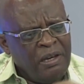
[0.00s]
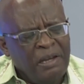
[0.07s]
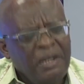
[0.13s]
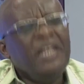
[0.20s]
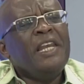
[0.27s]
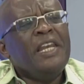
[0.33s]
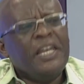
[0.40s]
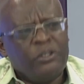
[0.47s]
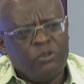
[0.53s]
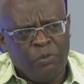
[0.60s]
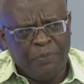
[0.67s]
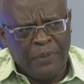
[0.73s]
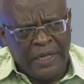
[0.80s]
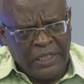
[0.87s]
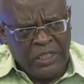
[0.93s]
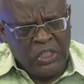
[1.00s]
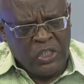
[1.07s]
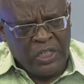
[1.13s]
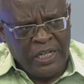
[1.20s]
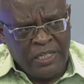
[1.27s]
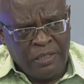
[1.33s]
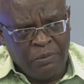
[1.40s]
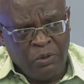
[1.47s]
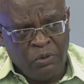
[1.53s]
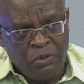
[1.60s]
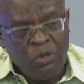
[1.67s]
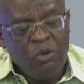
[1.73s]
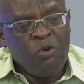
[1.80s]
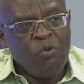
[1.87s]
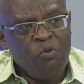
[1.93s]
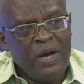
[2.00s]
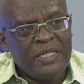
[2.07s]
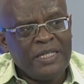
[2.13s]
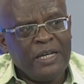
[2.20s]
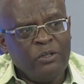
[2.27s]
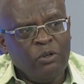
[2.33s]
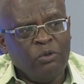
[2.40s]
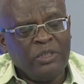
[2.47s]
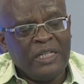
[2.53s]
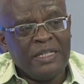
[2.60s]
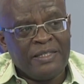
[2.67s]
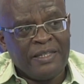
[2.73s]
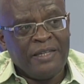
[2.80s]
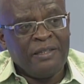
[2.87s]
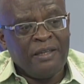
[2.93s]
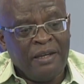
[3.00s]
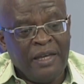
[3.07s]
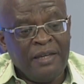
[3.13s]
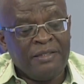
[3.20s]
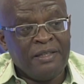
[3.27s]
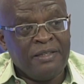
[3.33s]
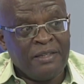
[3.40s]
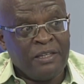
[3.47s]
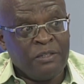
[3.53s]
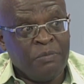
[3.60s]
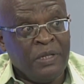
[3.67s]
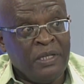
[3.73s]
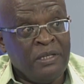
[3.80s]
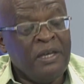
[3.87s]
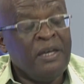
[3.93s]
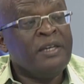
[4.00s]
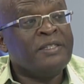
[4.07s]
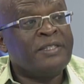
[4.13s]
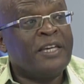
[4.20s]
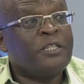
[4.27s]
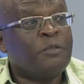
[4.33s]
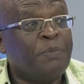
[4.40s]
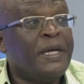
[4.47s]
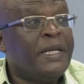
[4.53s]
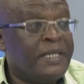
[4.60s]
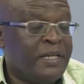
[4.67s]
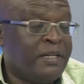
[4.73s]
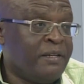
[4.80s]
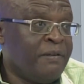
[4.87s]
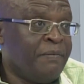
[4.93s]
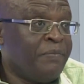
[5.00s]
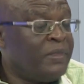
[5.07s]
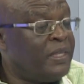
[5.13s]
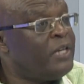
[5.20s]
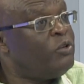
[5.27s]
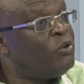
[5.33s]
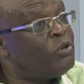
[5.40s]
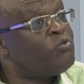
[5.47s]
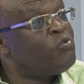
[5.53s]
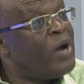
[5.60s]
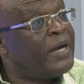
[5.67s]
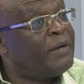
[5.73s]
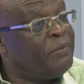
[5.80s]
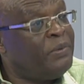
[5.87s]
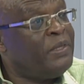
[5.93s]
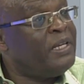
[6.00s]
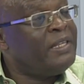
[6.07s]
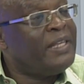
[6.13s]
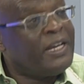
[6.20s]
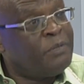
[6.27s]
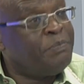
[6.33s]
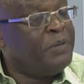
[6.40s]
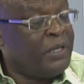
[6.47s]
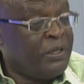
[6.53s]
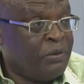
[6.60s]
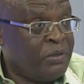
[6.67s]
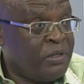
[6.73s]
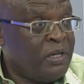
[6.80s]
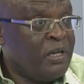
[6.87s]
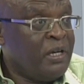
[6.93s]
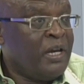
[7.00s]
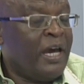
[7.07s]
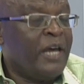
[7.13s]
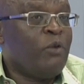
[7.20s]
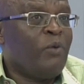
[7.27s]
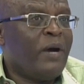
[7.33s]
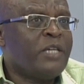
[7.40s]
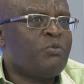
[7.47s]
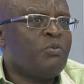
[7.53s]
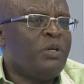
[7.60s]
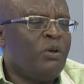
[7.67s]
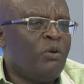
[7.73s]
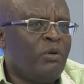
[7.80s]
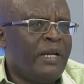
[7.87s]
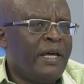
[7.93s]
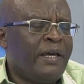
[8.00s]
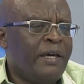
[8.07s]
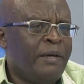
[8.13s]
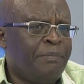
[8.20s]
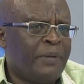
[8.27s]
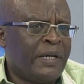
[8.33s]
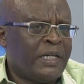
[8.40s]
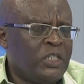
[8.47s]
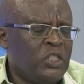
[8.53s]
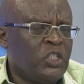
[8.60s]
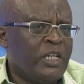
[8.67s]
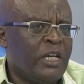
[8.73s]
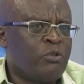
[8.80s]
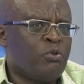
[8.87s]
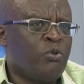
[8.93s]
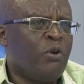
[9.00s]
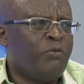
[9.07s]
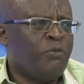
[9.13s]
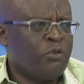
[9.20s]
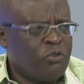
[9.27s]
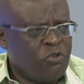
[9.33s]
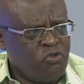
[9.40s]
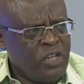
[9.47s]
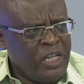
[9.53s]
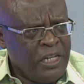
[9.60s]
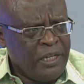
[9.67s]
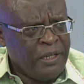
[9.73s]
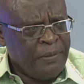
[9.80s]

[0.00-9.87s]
lenient to practitioners. Because once a doctor's license has been suspended, they don't work within that period. And once we order a practitioner to go for training,